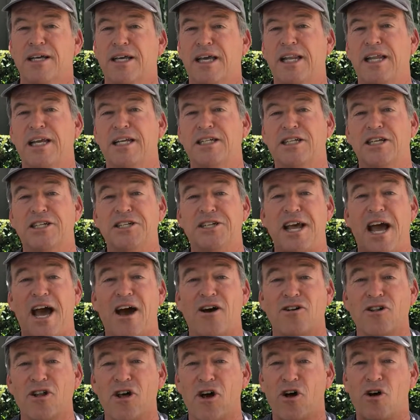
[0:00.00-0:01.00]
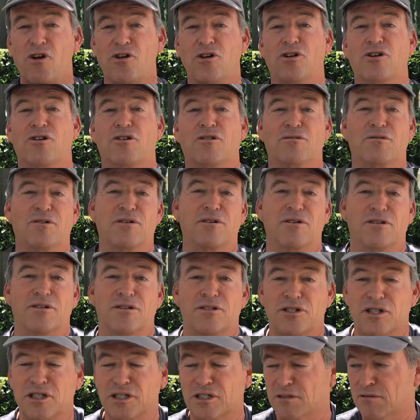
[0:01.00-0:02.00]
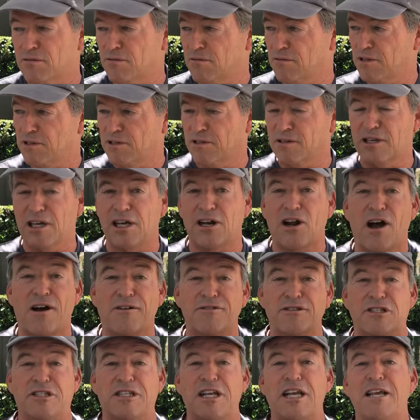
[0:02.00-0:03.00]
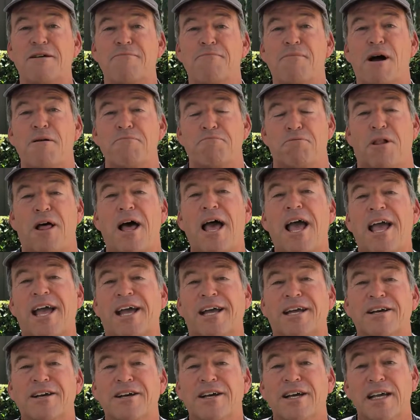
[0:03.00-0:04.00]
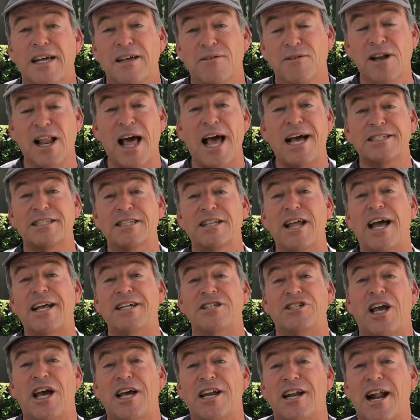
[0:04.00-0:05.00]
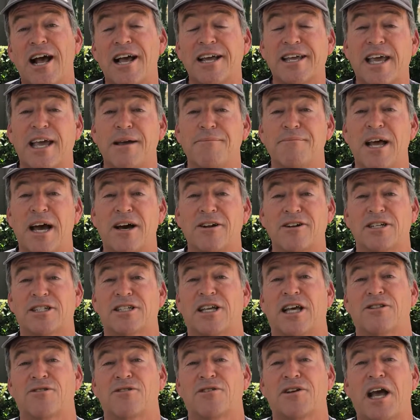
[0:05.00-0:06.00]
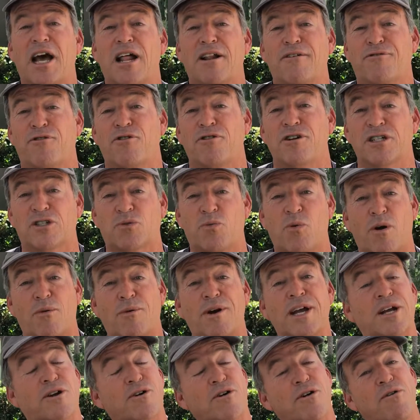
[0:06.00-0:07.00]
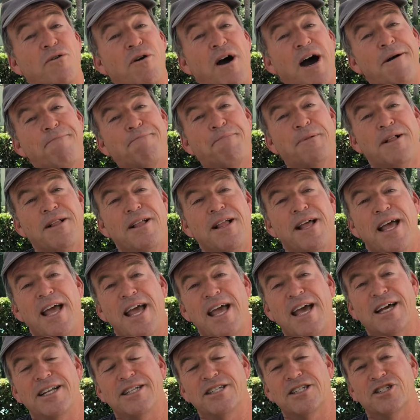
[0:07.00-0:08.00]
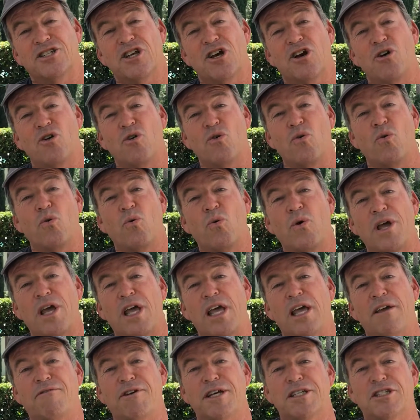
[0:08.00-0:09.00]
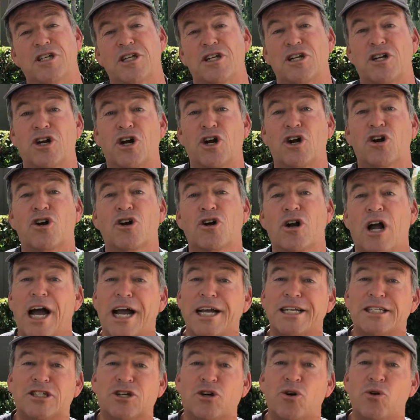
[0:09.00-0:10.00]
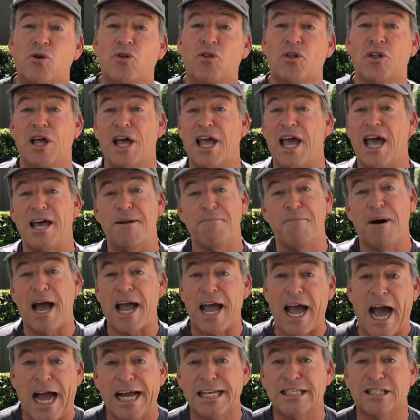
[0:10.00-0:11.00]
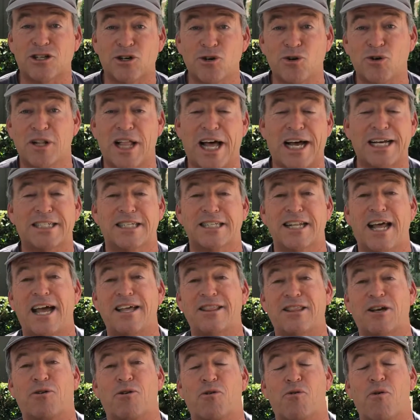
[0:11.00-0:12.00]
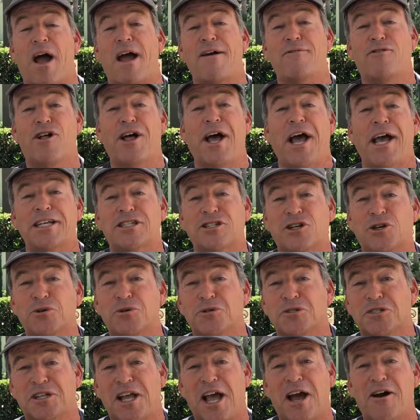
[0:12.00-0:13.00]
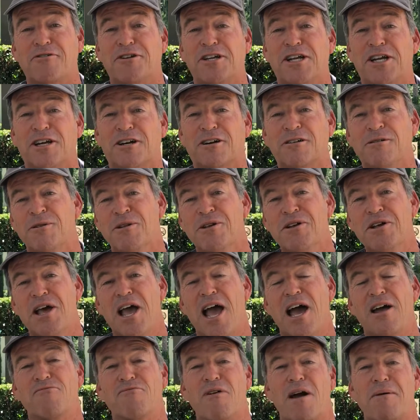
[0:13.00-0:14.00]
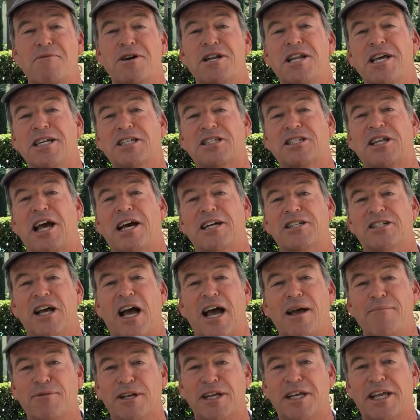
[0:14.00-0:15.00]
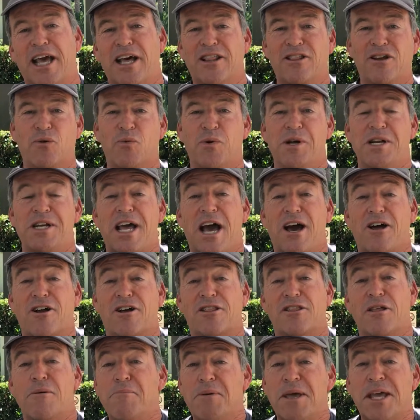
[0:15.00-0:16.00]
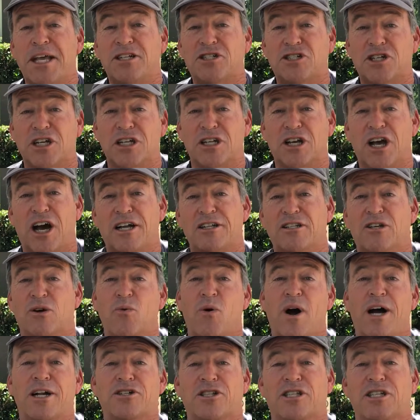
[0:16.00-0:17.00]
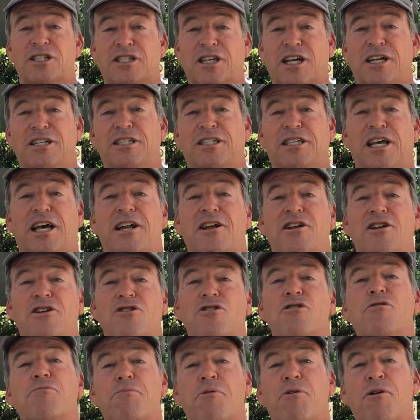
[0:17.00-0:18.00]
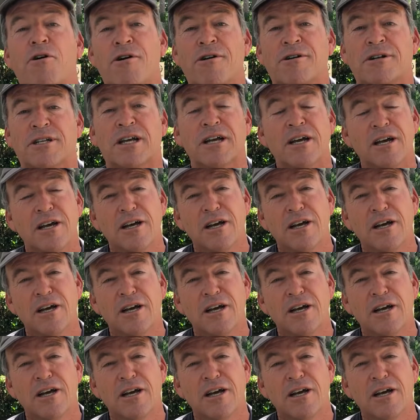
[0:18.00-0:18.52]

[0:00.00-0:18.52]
getting to download or just get off steam by playing. Even last night, Jan and I came down to Southern California. It's where we grew up. And so we visited her high school and my high school last night. There were rival high schools down here, and reminisced, had time together, went down on the beach and got to watch the sunset at Newport.